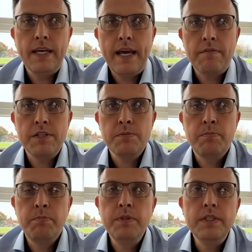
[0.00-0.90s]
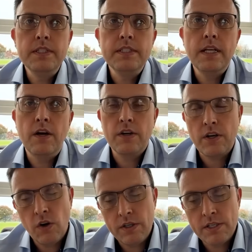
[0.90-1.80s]

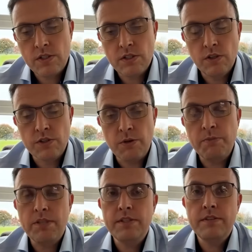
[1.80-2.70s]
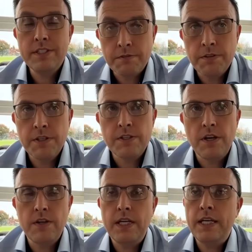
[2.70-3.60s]
Gordon has done something different
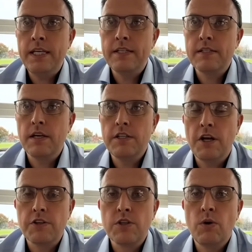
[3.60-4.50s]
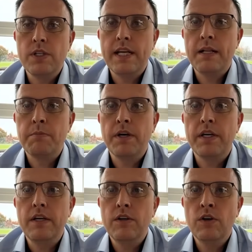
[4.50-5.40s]
this year. He decided not to go to the
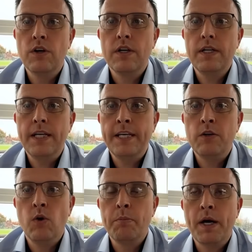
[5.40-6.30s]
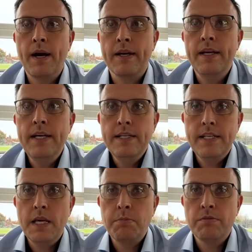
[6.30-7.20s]
Galmoy hurdle in Gorham Park
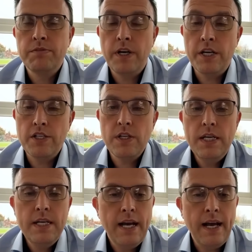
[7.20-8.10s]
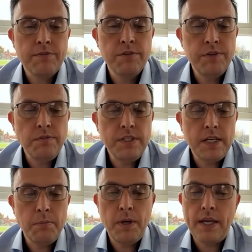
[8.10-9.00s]
to keep him fresh. After a
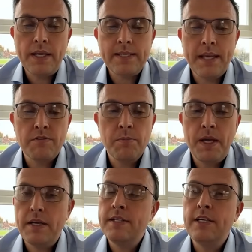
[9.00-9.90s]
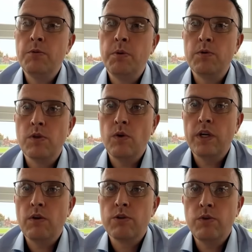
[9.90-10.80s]
50-day break, he's 8 from 8 to Upu, so
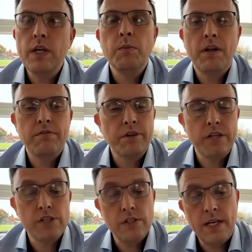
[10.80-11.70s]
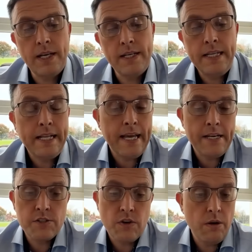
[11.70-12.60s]
he goes really well fresh and he'll get
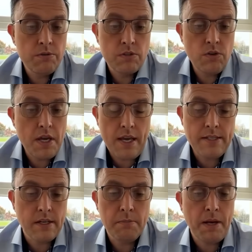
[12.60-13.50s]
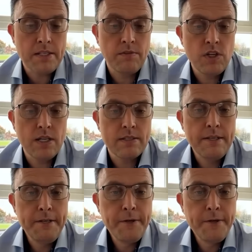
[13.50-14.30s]
his ground. So yeah, he's got a massive chance.